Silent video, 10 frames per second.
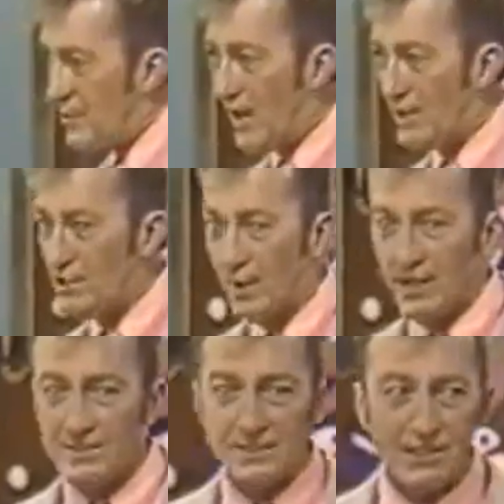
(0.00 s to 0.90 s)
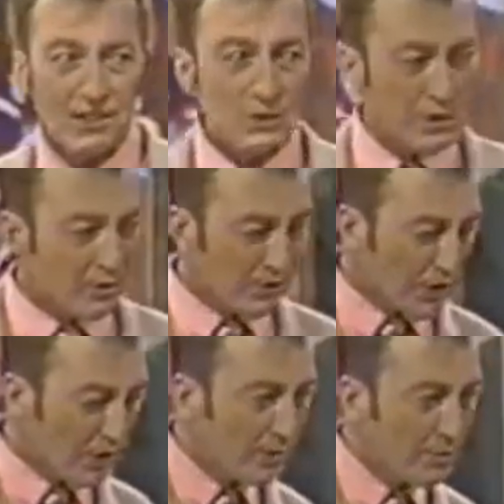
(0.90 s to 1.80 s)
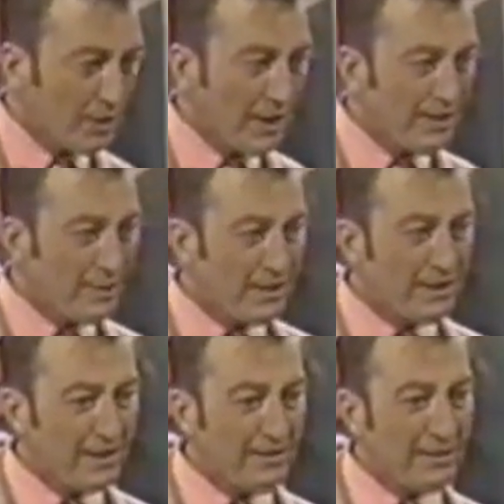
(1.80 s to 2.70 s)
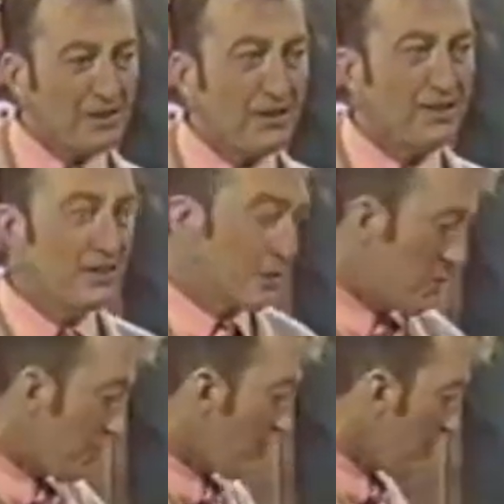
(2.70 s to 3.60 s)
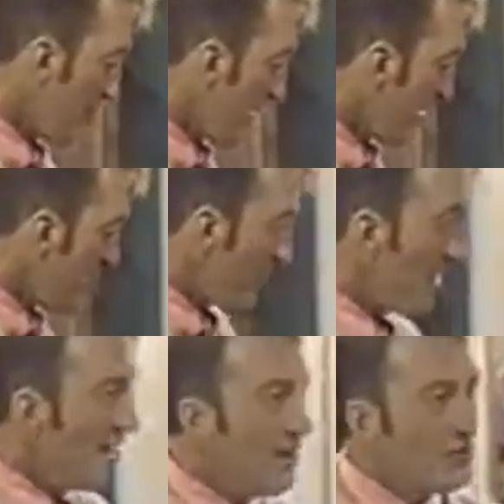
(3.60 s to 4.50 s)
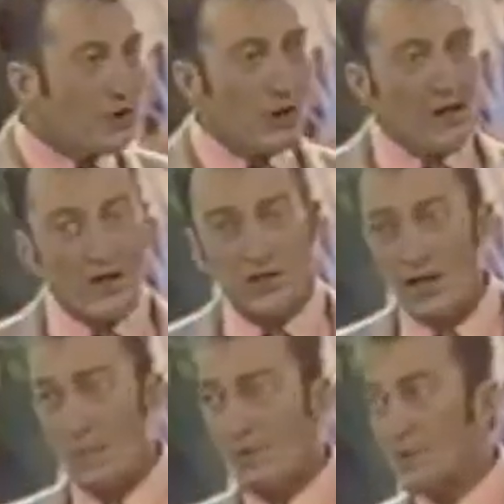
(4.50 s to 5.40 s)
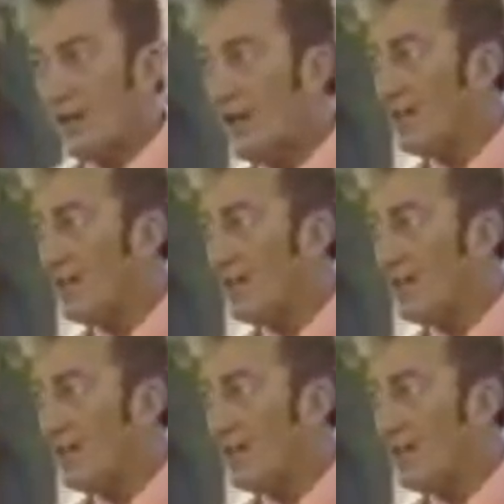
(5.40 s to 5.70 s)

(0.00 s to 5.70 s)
you might expect, since this was a referring complaint, he began to have exchanges with his girlfriend. So he and the therapist began